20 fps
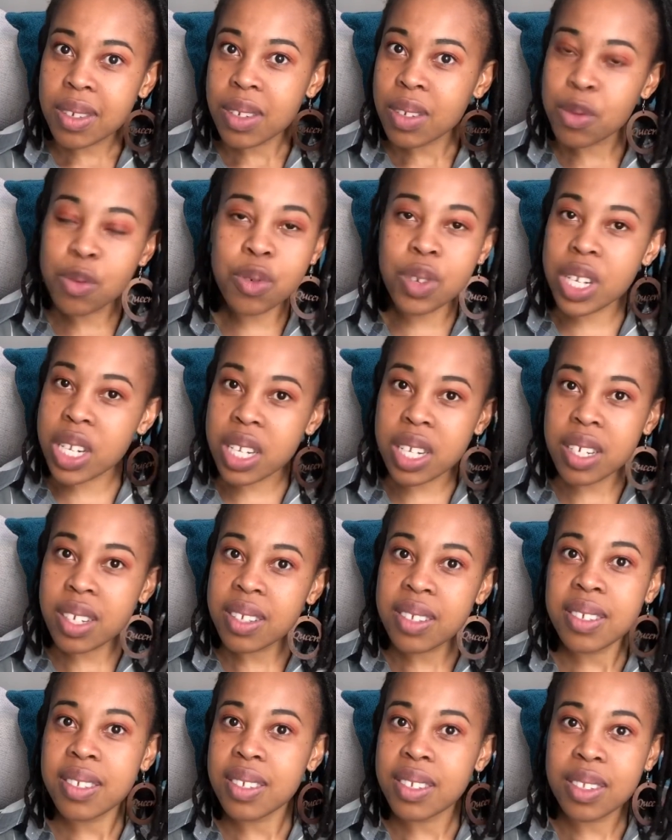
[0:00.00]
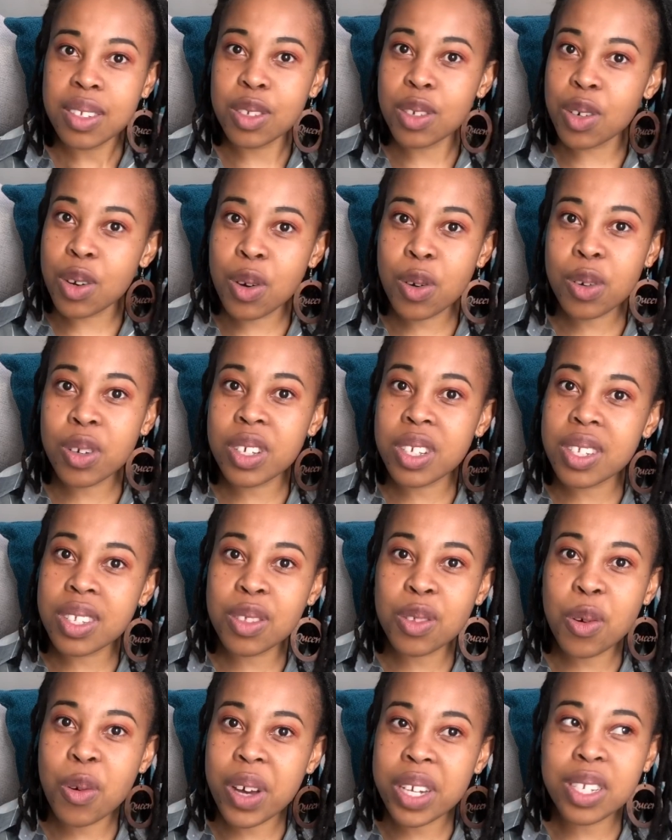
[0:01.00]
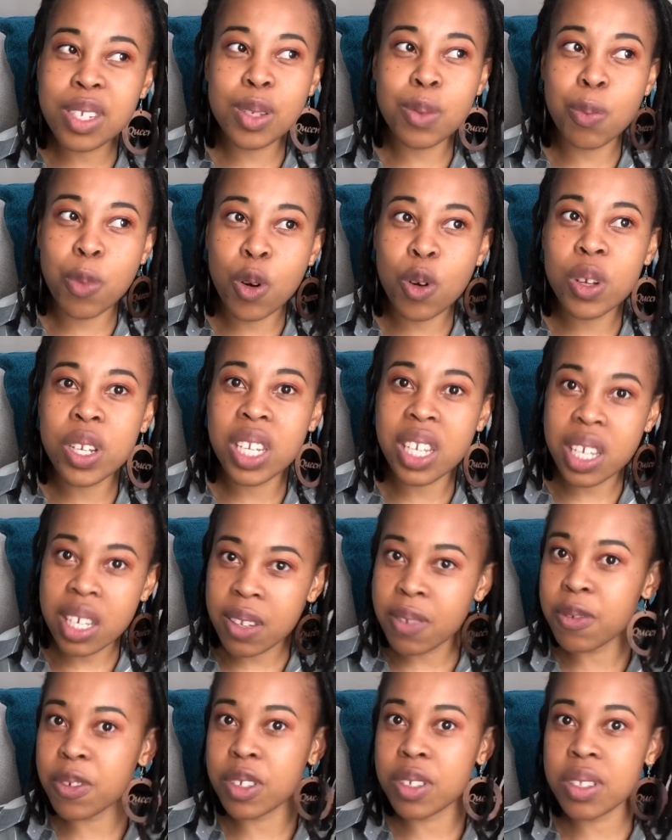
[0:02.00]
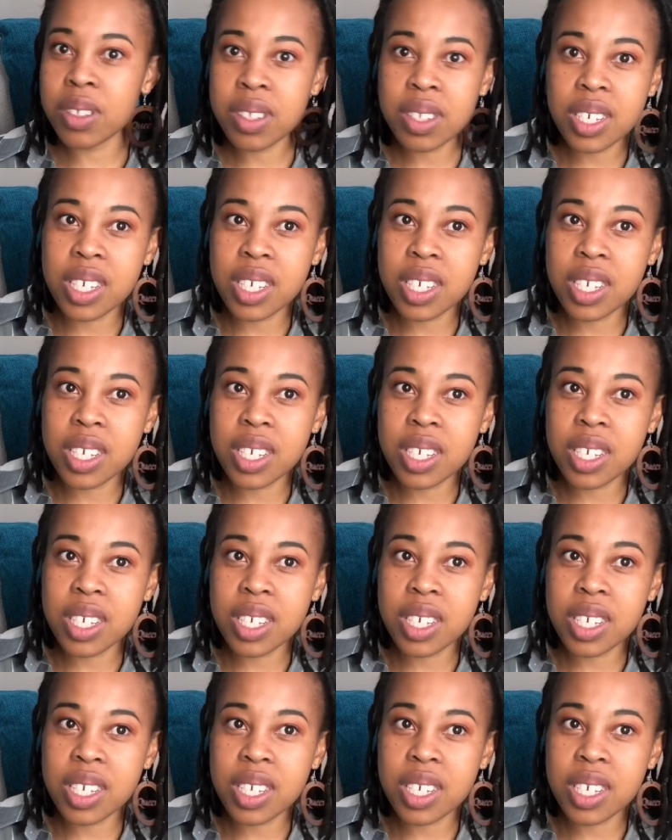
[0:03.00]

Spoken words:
really, because no one is born evil.